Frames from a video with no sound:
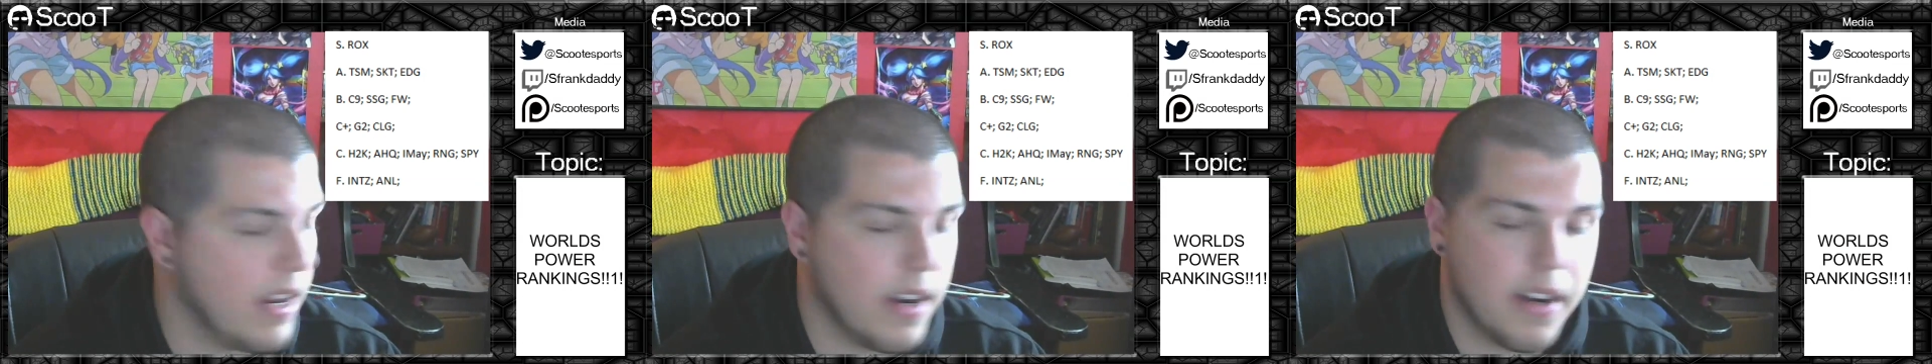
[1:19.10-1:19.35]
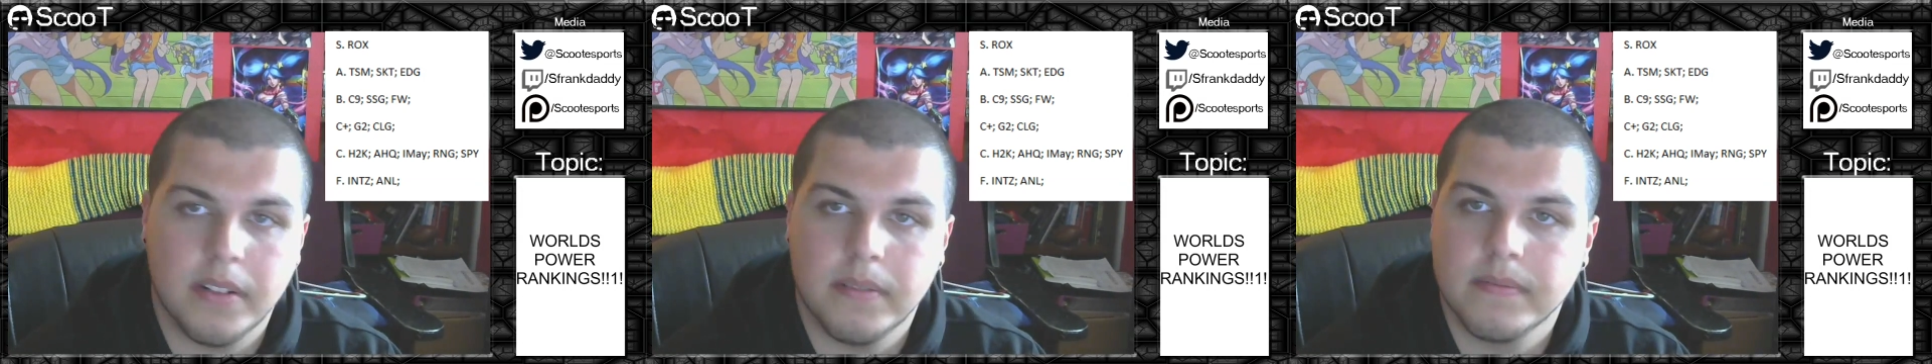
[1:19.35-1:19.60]

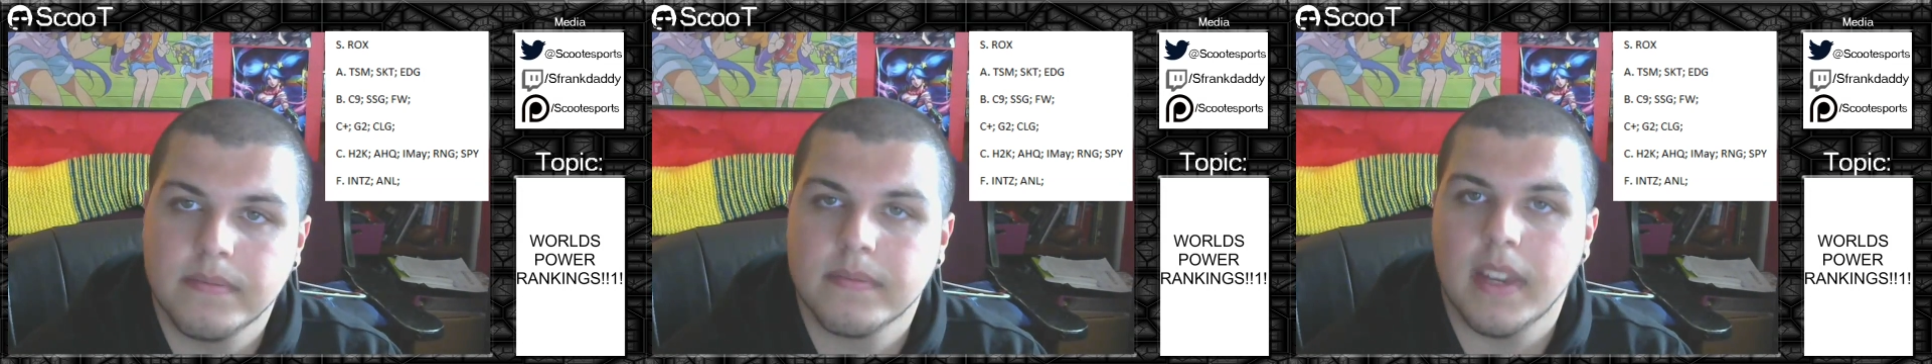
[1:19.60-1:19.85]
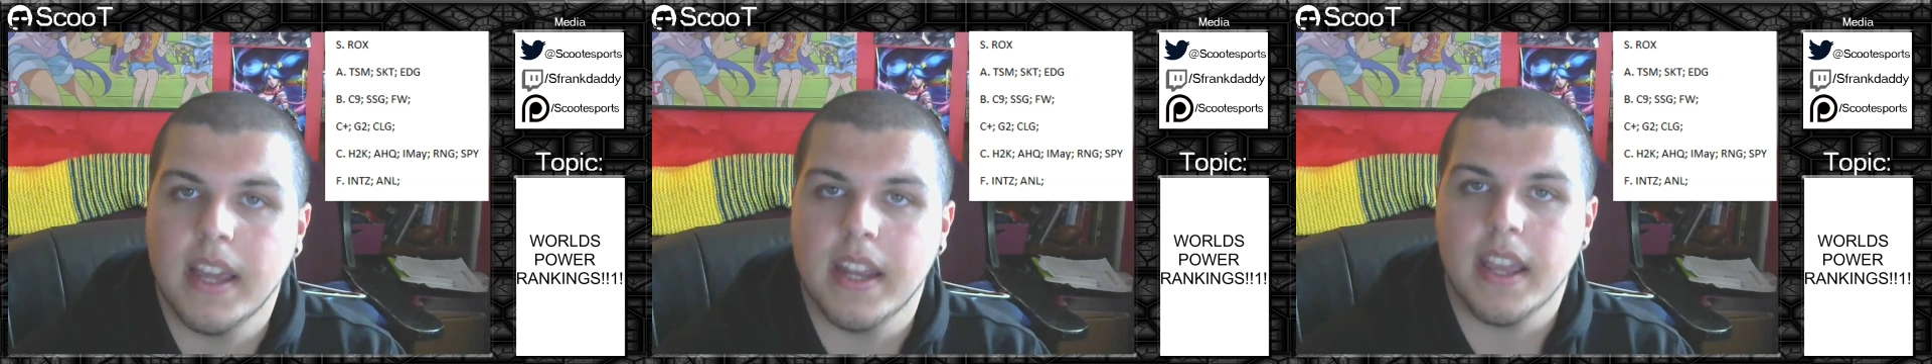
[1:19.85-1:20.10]
their
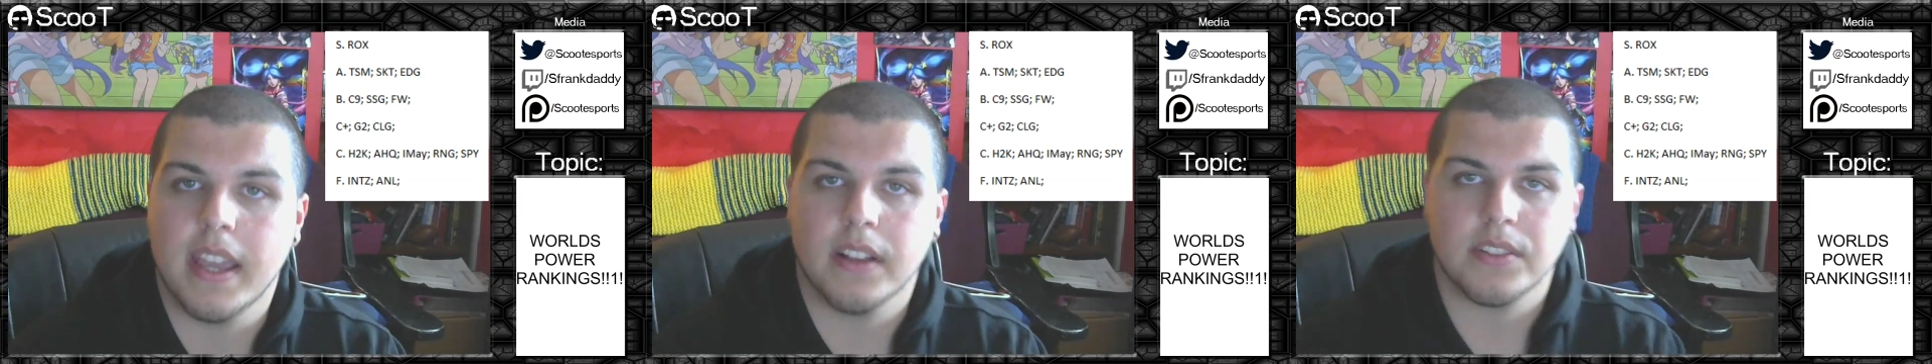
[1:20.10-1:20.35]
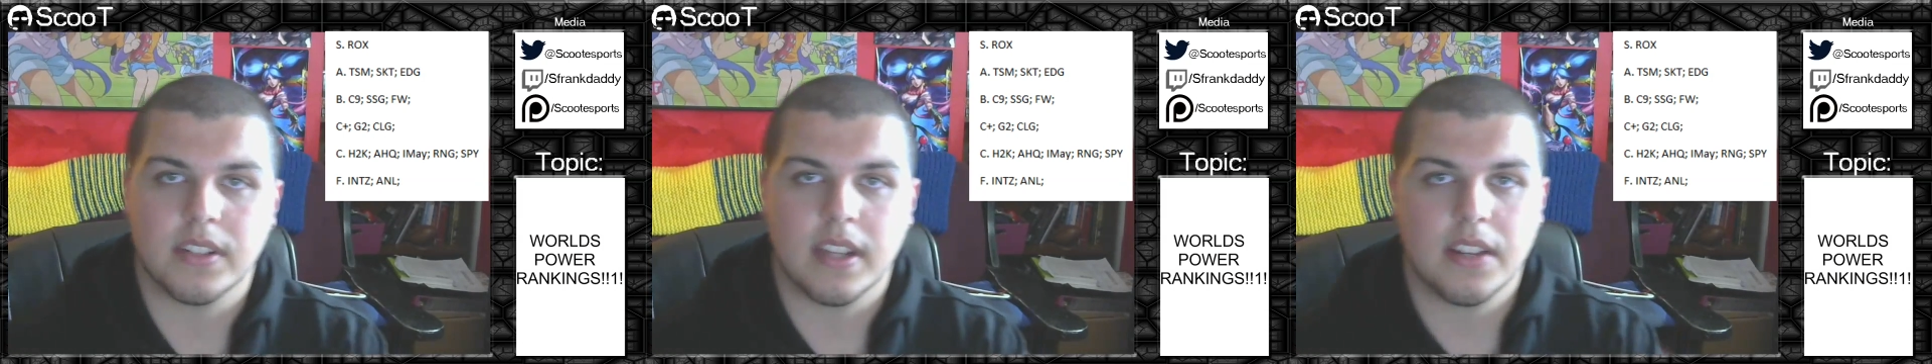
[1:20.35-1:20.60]

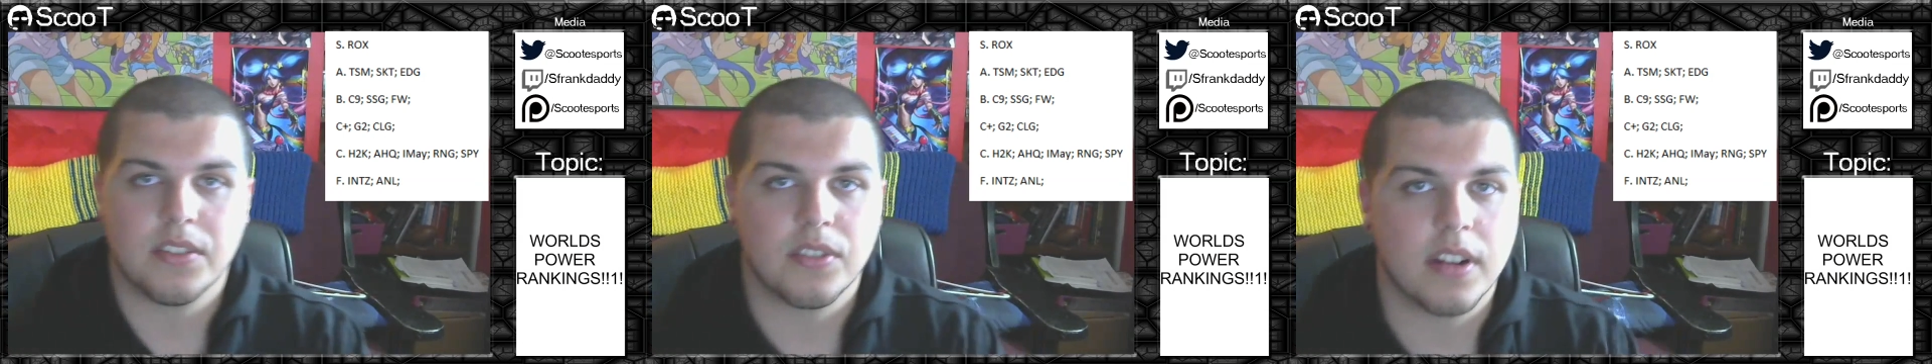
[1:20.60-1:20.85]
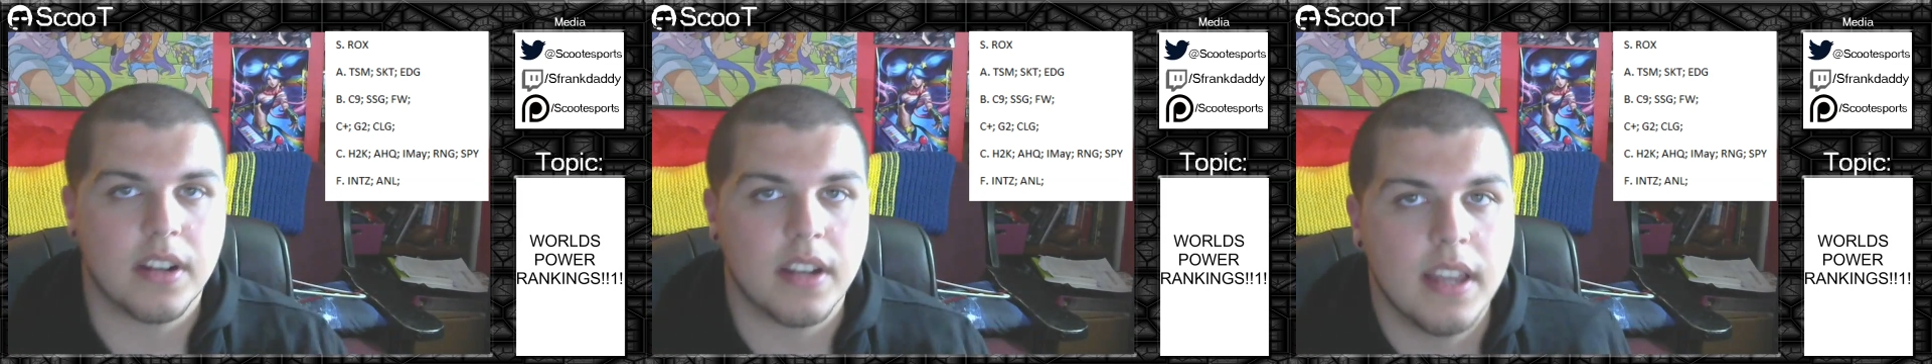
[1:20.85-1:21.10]
NALCS
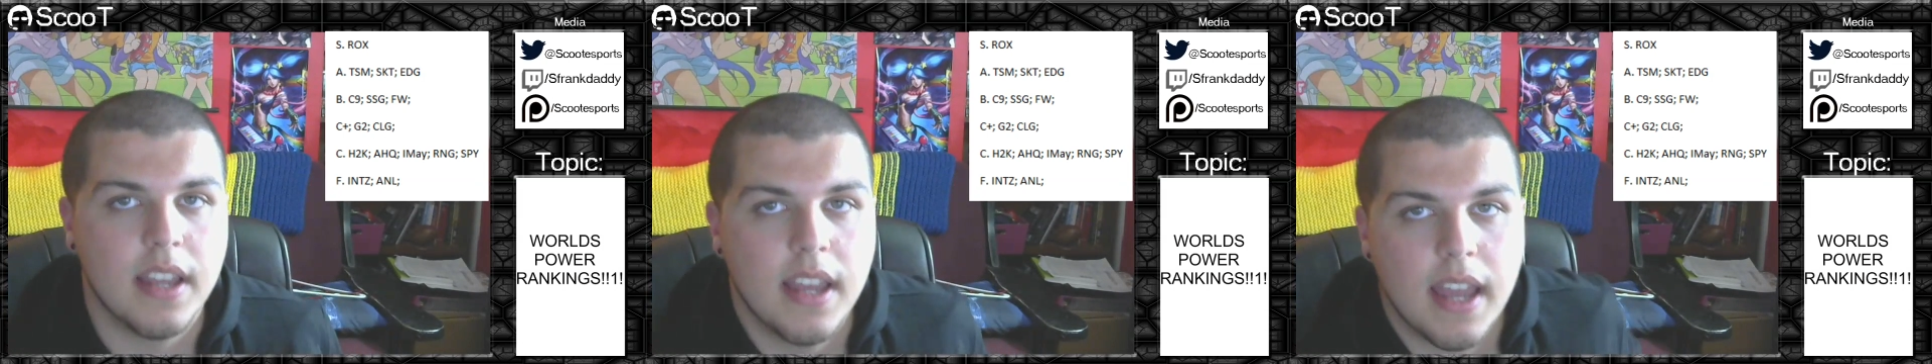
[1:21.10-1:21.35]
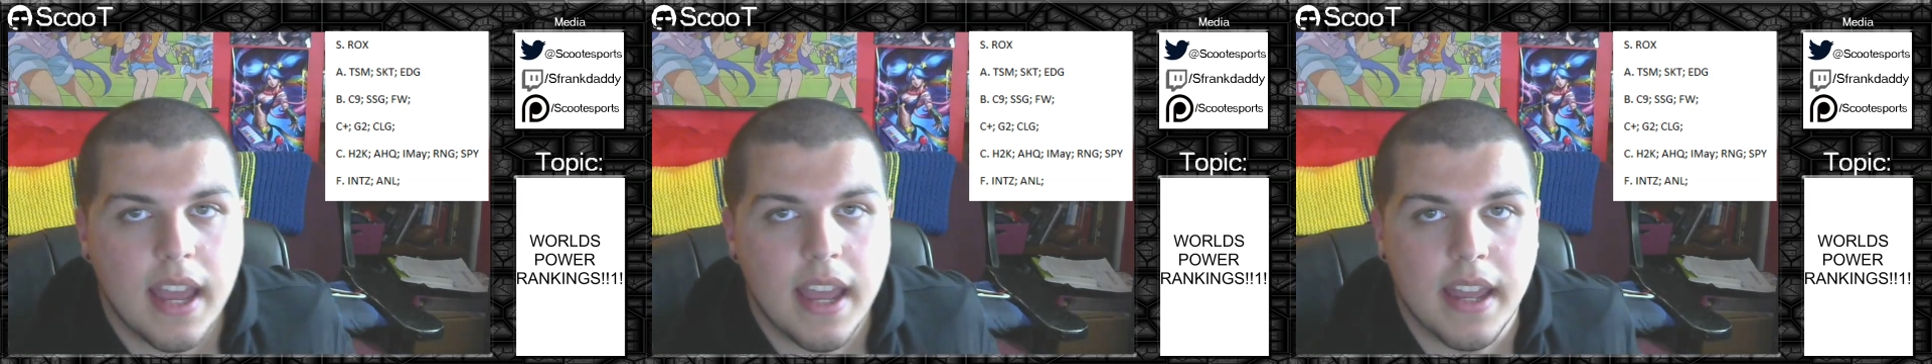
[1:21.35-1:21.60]
run,
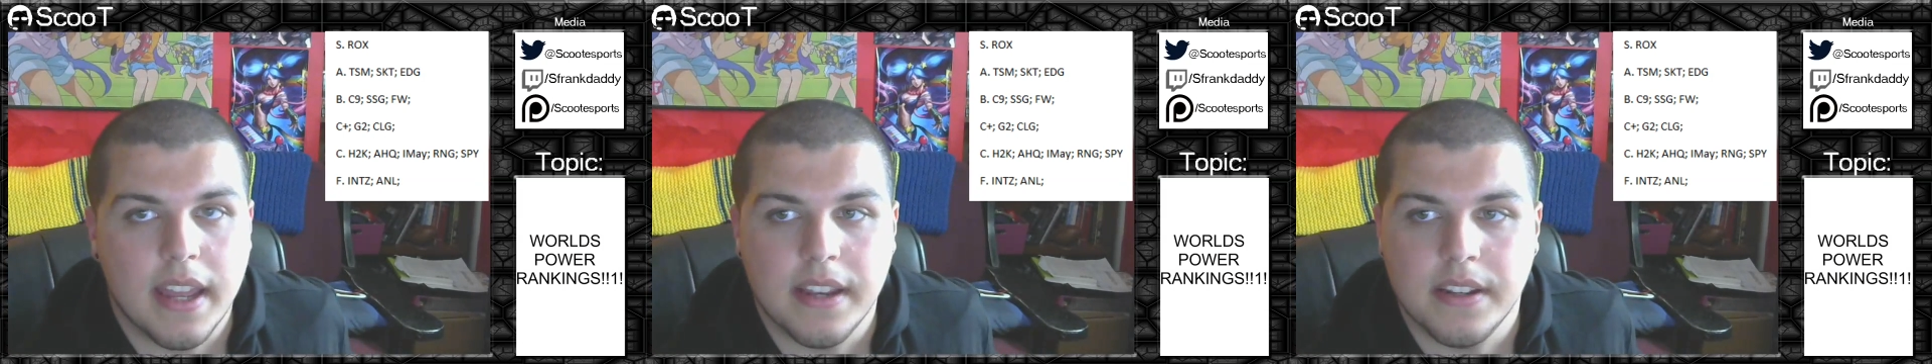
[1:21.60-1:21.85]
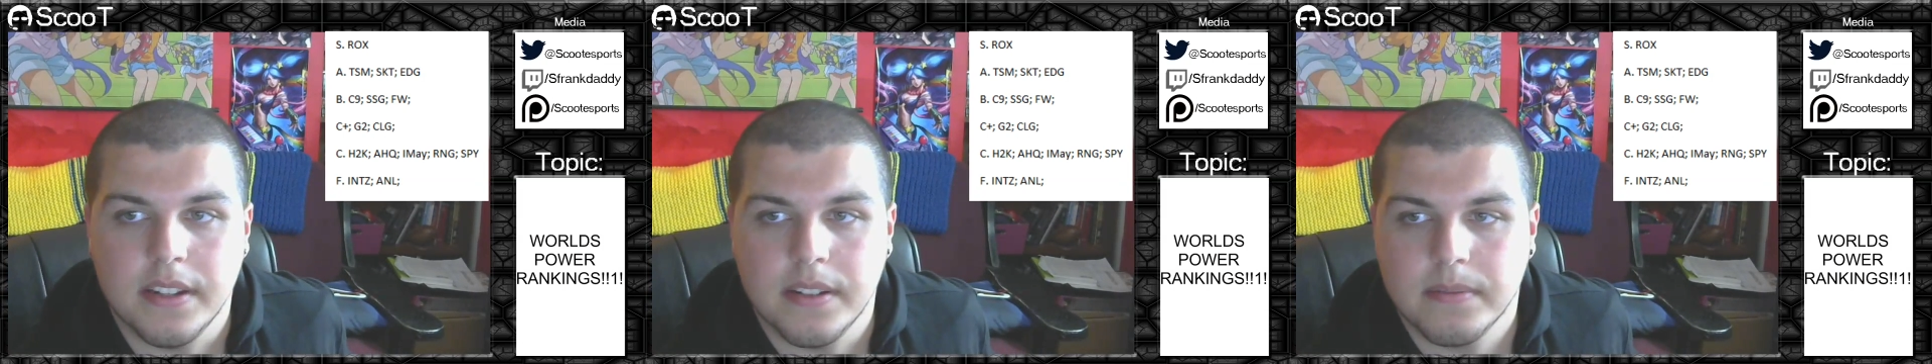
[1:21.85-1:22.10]

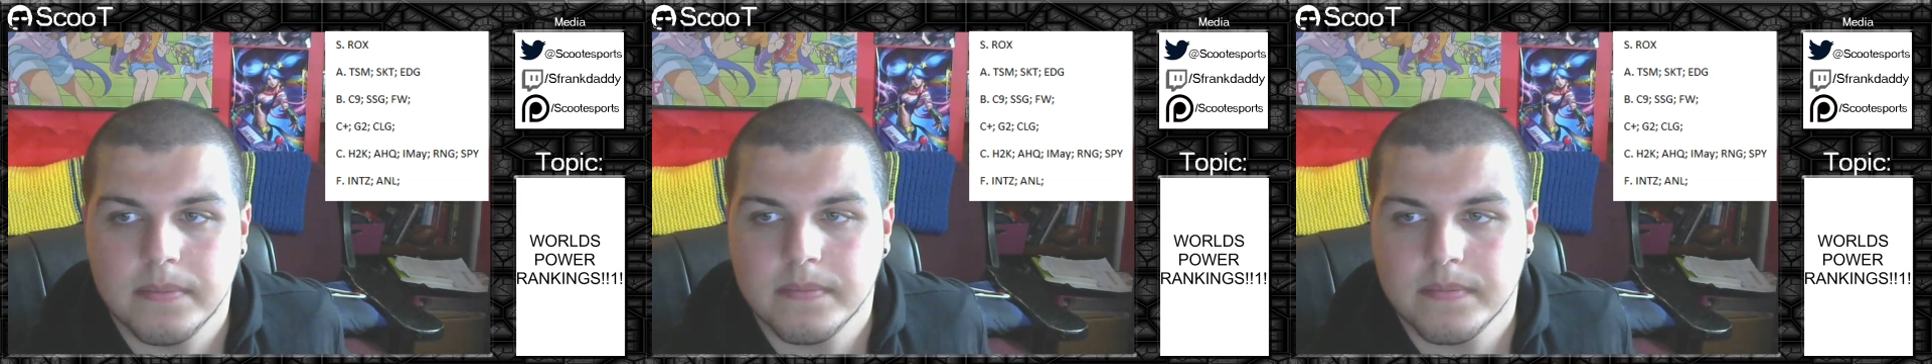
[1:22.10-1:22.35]
and